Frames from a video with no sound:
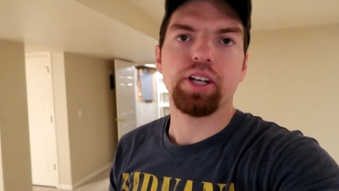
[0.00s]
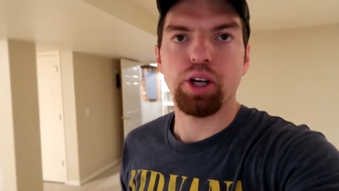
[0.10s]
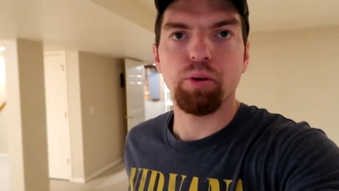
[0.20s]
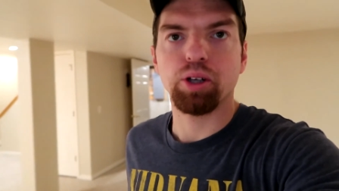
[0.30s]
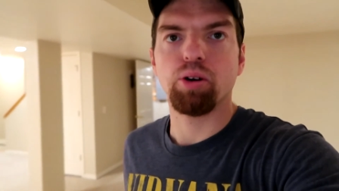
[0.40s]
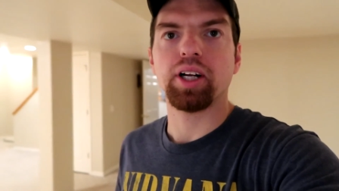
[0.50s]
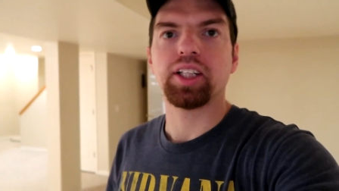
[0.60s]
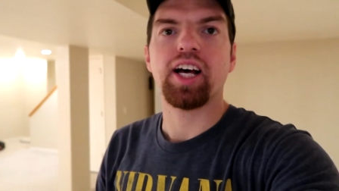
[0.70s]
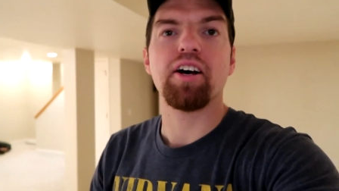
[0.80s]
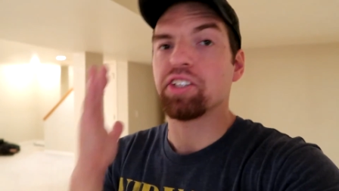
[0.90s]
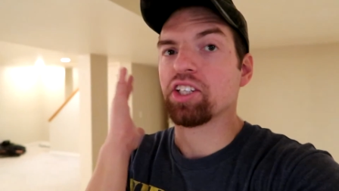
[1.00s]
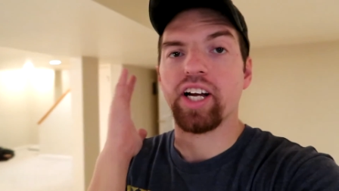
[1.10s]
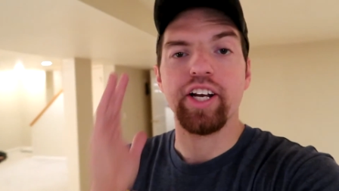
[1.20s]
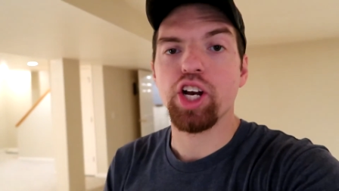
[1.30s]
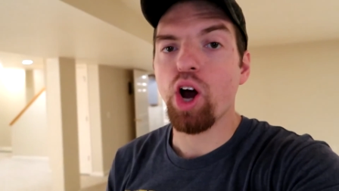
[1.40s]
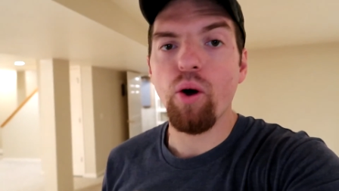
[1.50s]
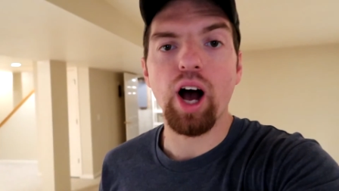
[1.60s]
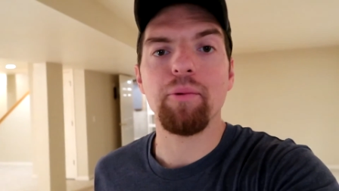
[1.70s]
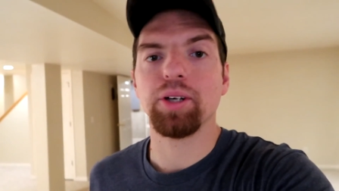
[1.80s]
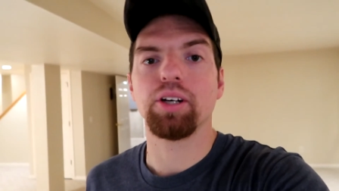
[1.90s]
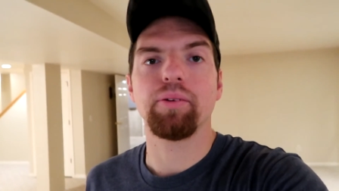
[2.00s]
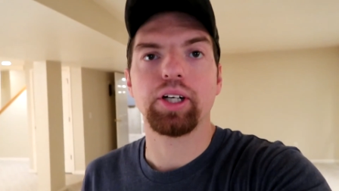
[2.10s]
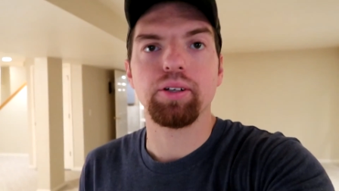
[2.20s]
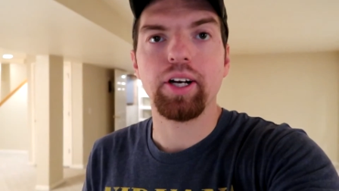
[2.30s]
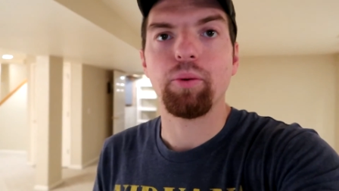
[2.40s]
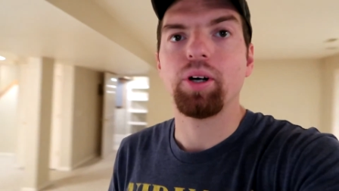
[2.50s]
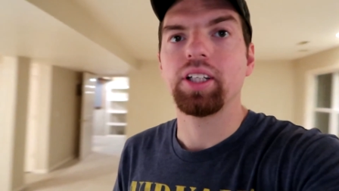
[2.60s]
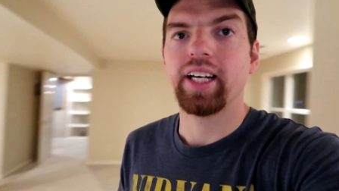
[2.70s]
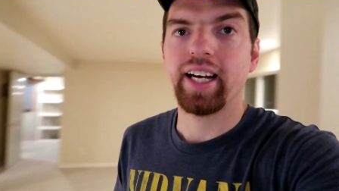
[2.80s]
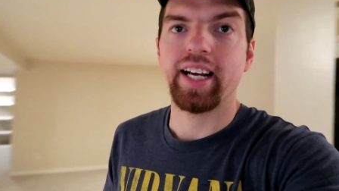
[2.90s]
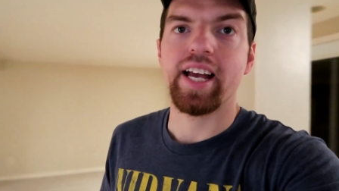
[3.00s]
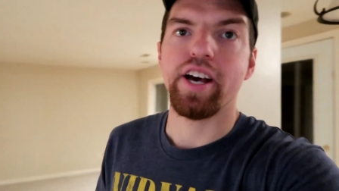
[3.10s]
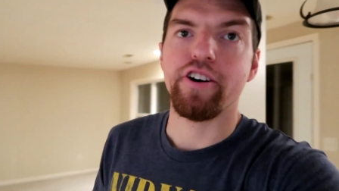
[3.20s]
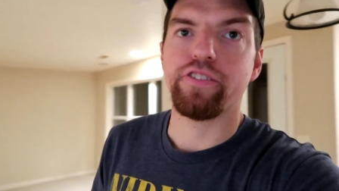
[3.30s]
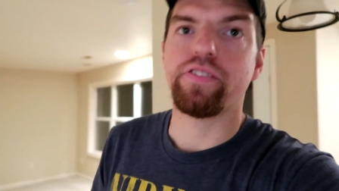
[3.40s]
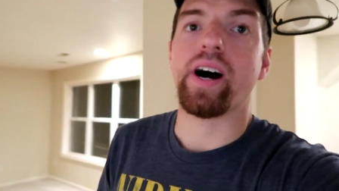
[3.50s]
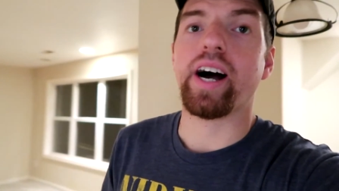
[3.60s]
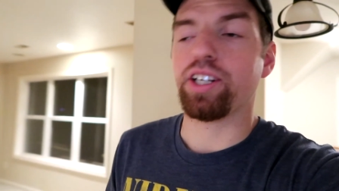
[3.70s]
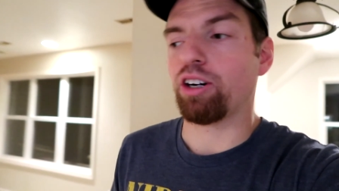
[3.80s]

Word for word: video recording in the house because I know I'm gonna regret it one day if I